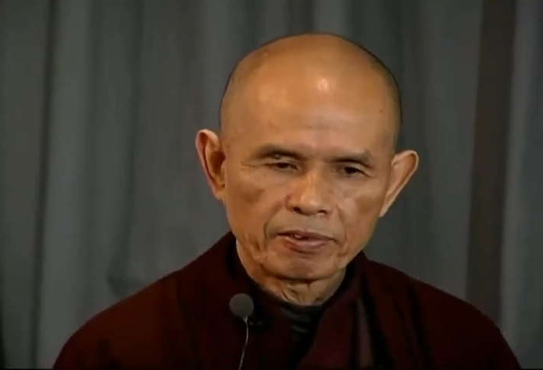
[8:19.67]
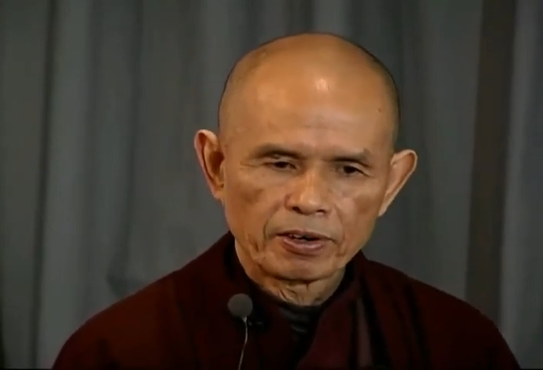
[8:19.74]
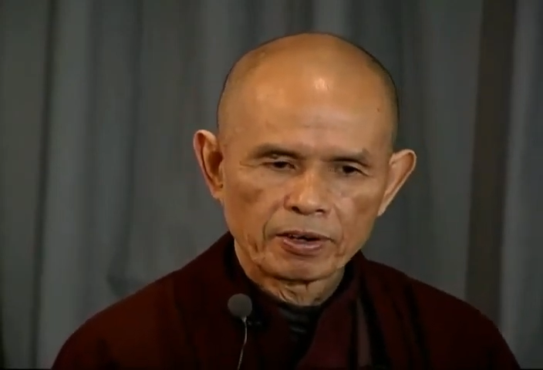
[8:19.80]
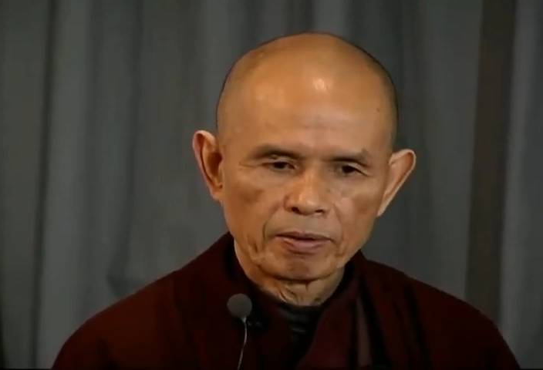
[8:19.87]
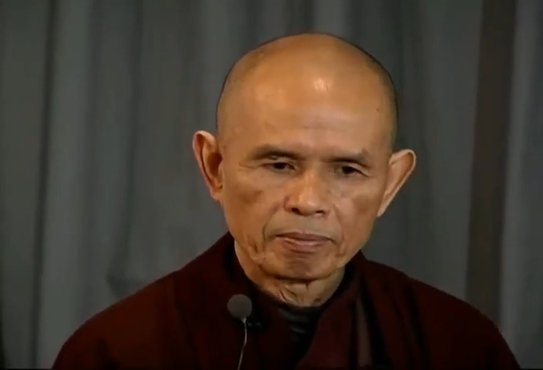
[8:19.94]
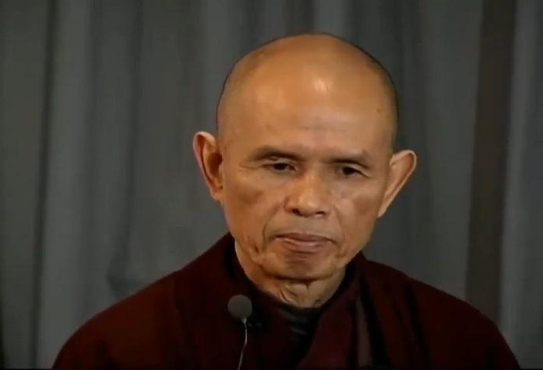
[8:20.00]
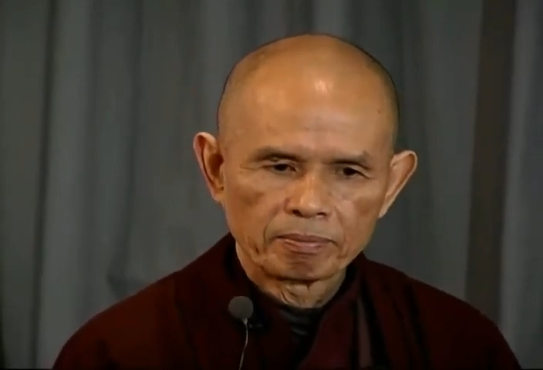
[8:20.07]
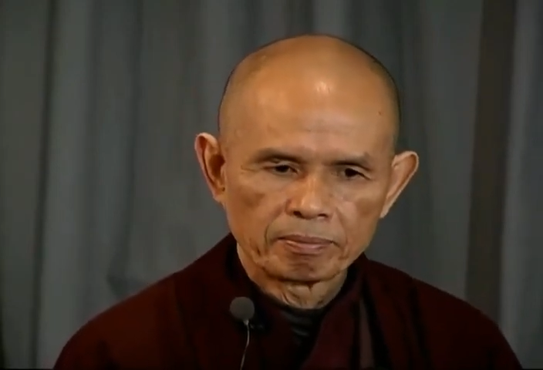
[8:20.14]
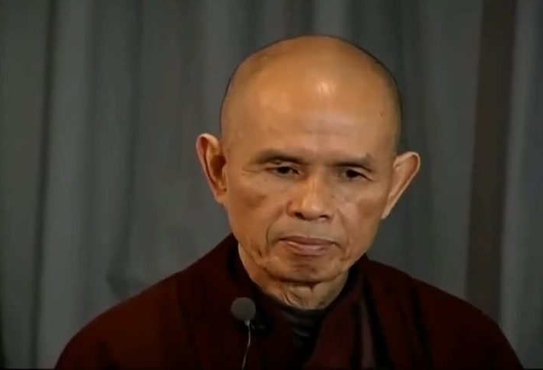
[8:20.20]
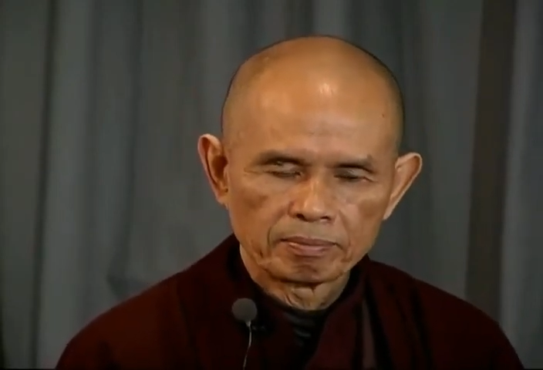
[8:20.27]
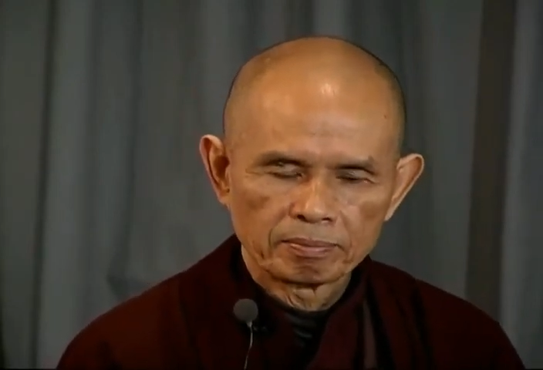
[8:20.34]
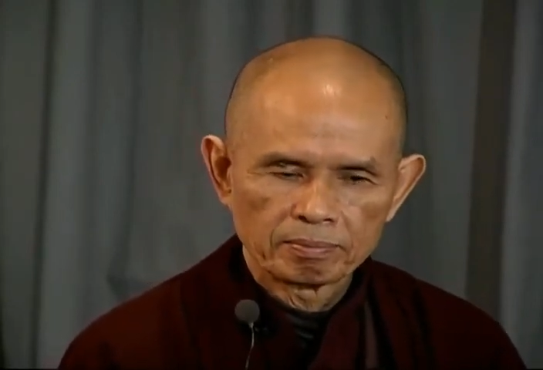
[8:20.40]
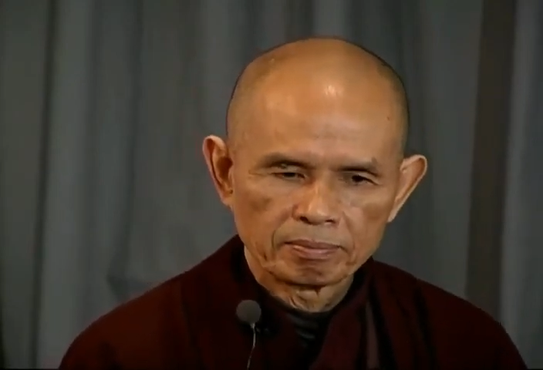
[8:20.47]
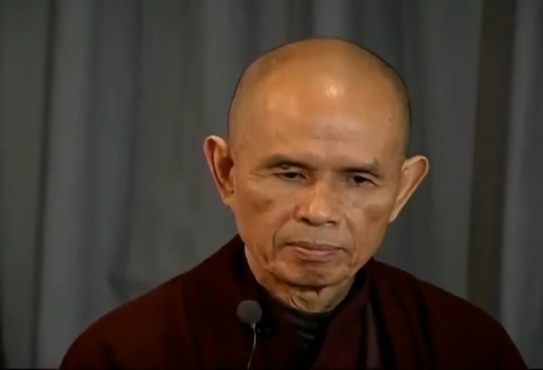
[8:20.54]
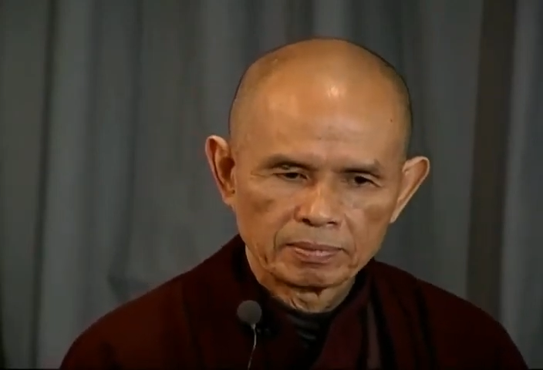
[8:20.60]
from
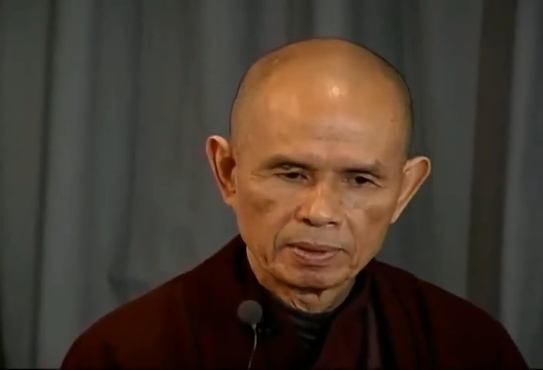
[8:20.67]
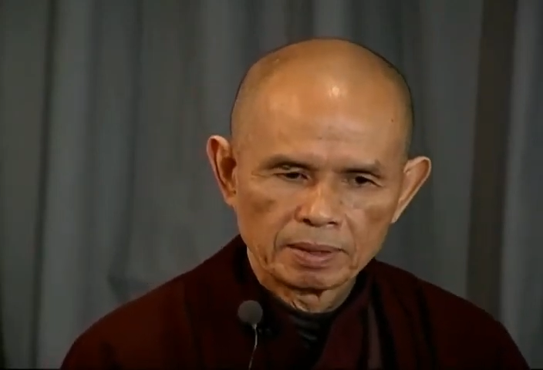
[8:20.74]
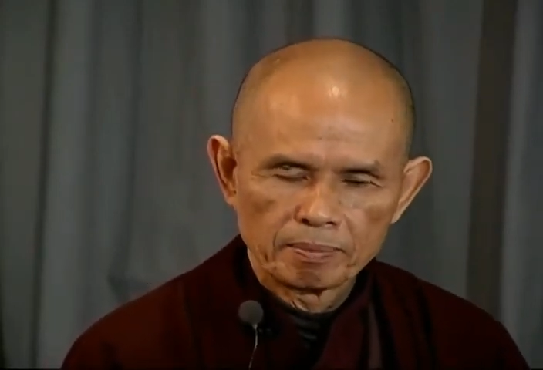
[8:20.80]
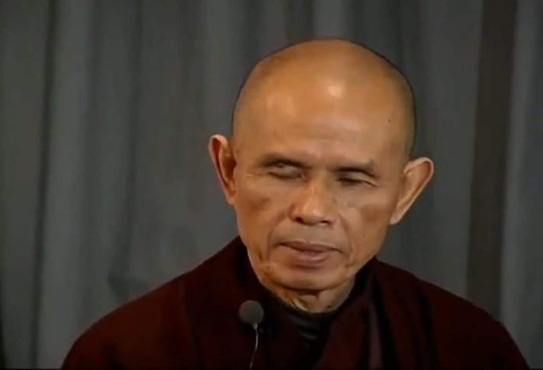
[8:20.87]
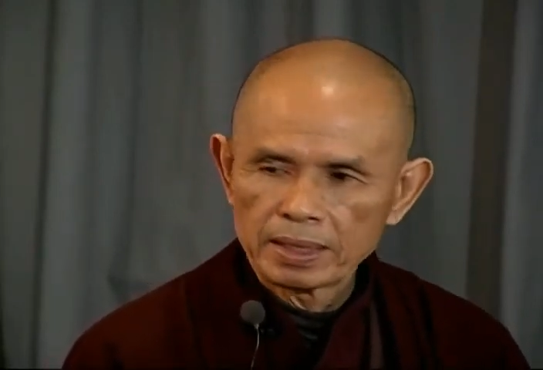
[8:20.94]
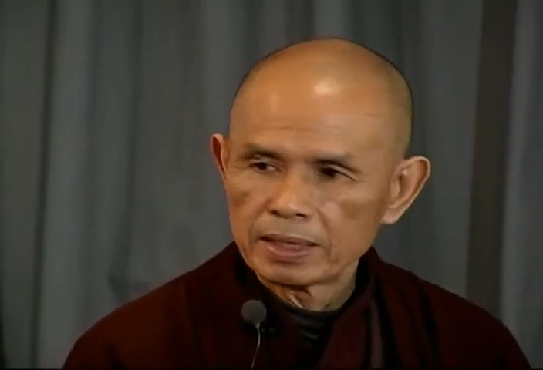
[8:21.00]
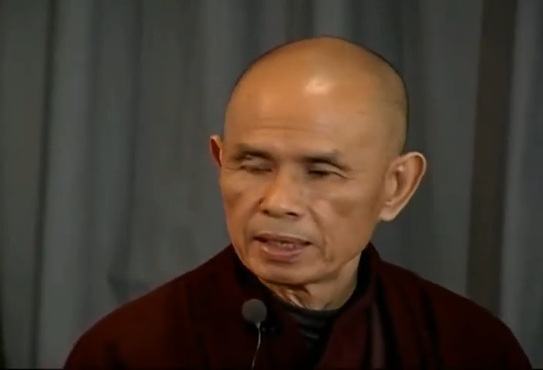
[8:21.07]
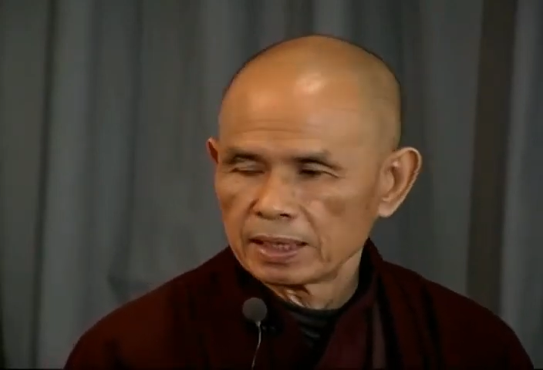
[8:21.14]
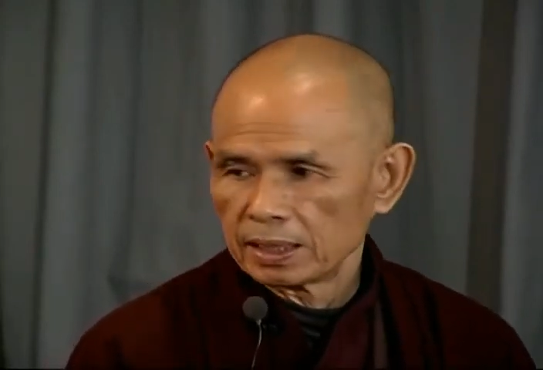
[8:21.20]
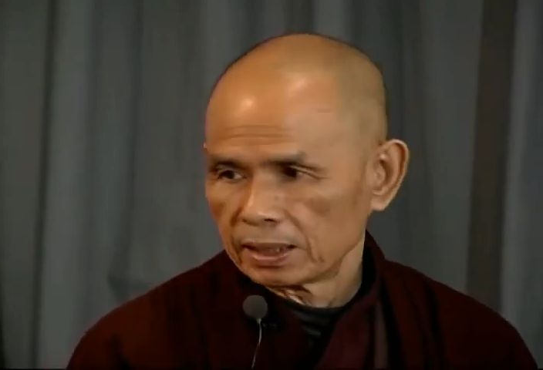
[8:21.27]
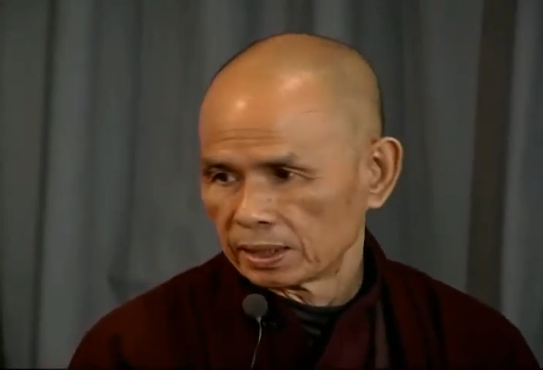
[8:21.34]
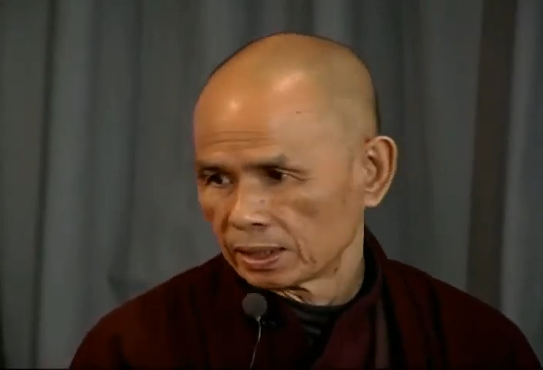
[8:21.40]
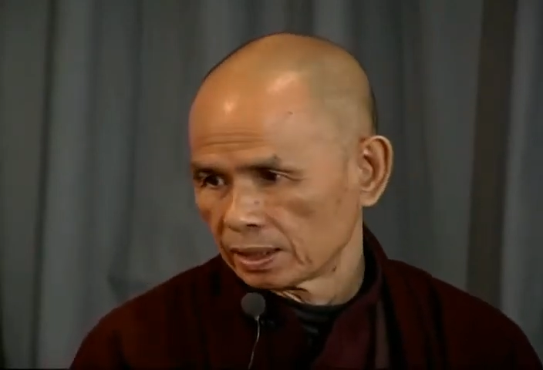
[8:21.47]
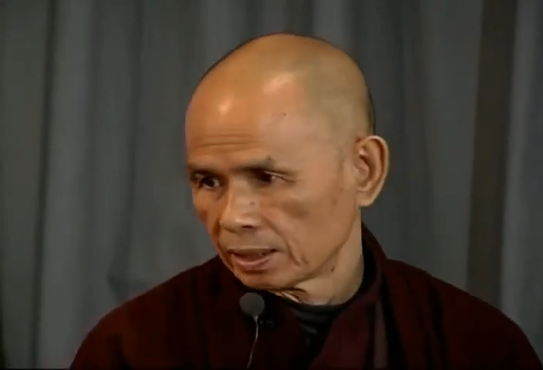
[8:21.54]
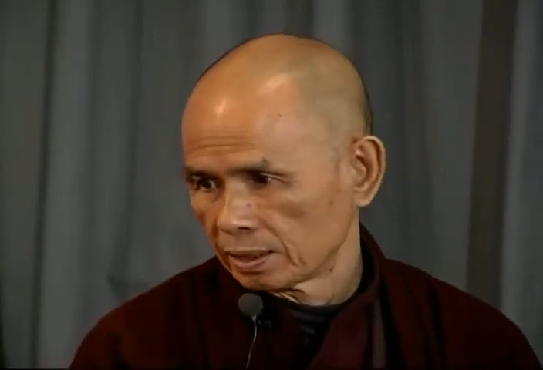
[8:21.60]
the Middle
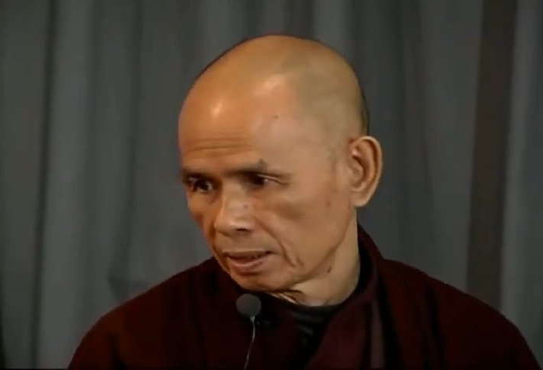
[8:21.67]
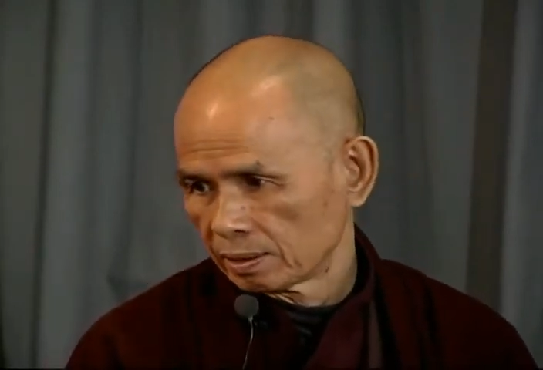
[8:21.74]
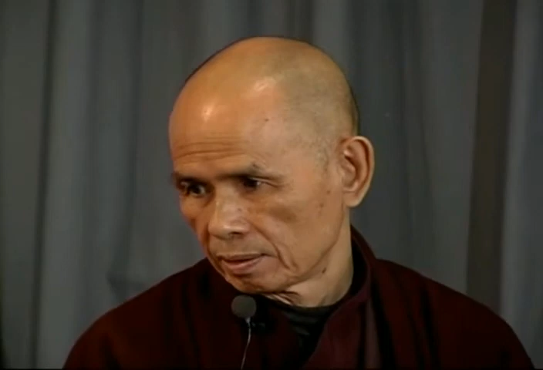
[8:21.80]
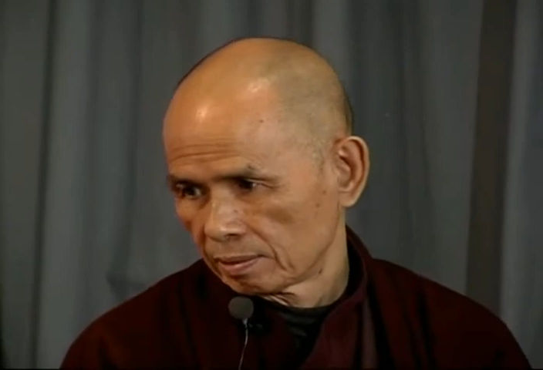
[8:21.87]
East,